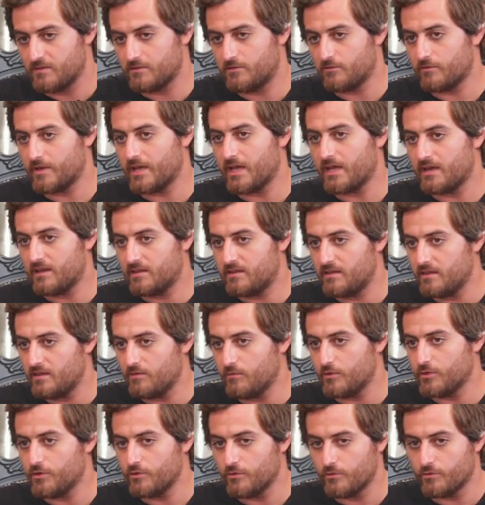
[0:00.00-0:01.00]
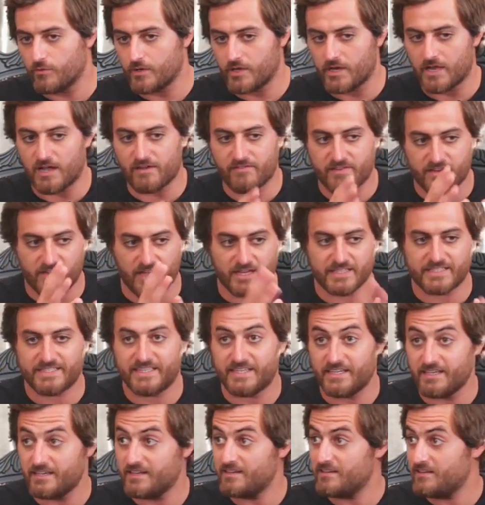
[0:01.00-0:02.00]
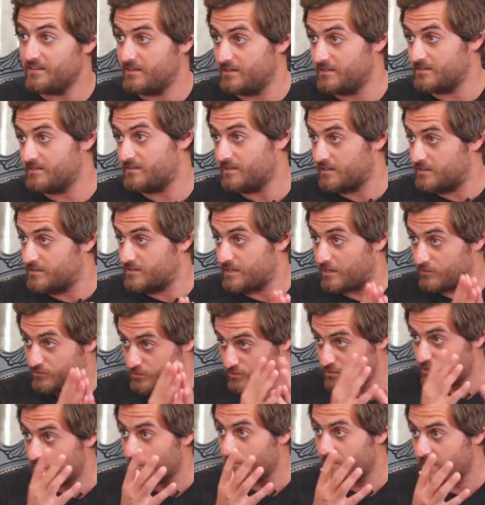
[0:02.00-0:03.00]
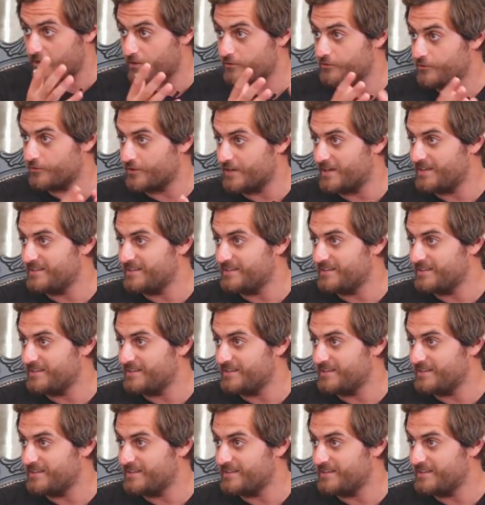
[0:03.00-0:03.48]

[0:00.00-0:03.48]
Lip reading: into reality, when you have an idea, it sounds a lot better in